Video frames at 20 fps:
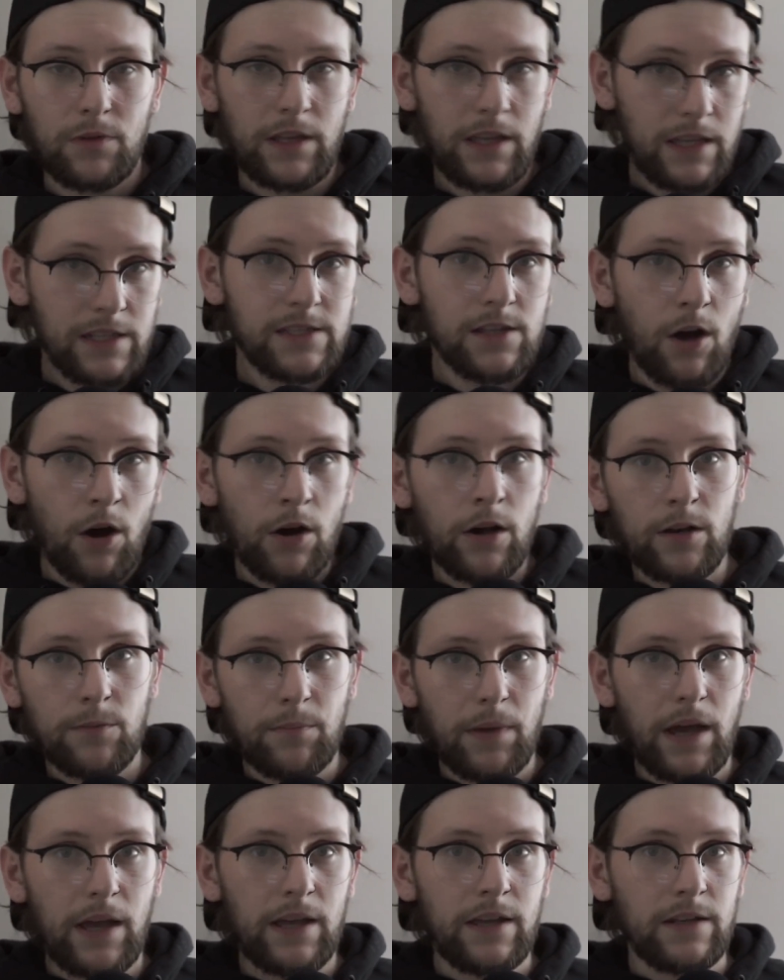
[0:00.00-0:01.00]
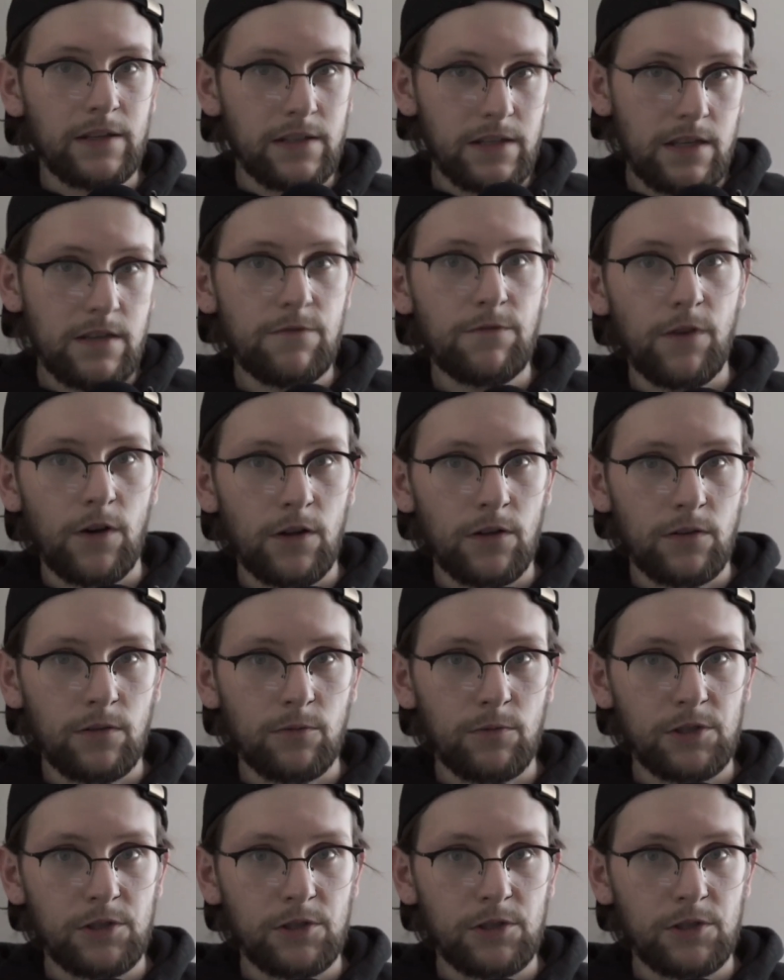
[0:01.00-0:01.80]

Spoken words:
it's on by default,